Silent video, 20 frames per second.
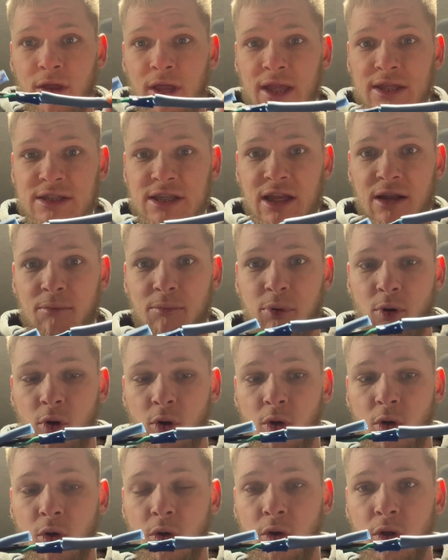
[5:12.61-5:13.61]
It's gonna
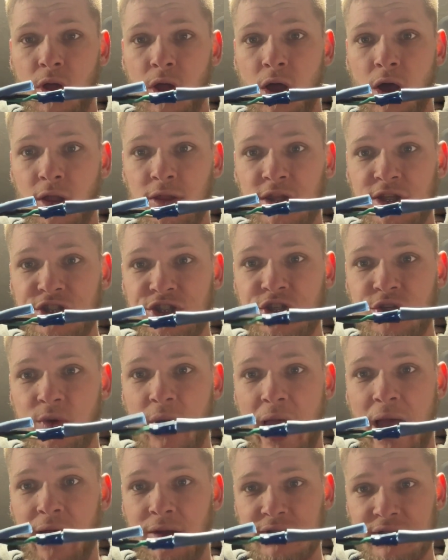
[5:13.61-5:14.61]
pull on the two
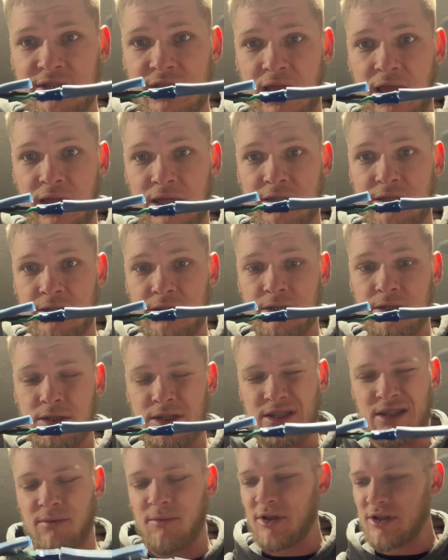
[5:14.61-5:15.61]
outsides. Does
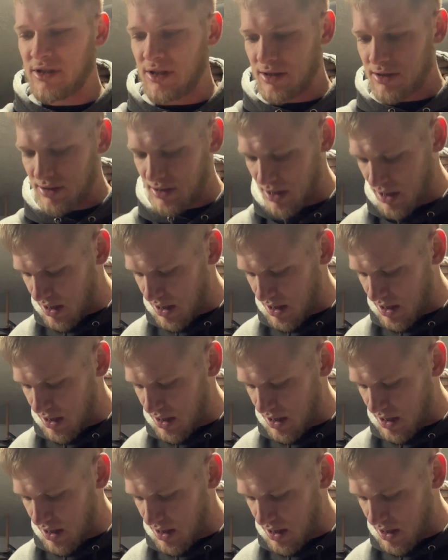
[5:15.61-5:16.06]
that make sense?